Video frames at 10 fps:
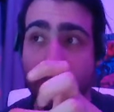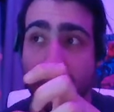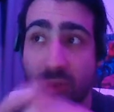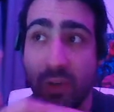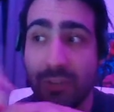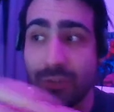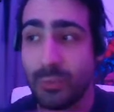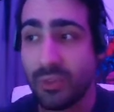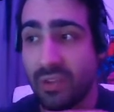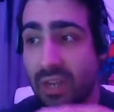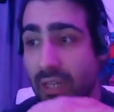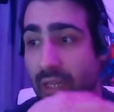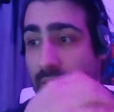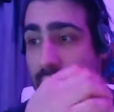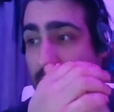fresh
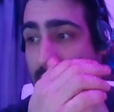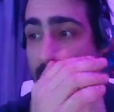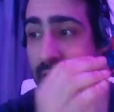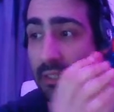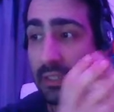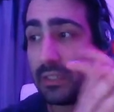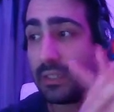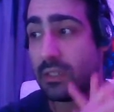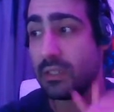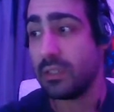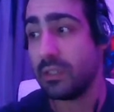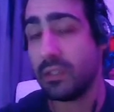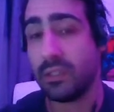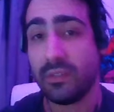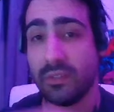mozzarella in Italy.
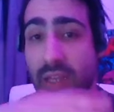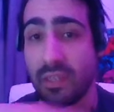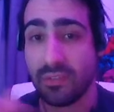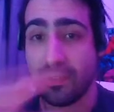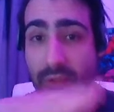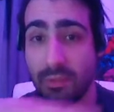It's nice.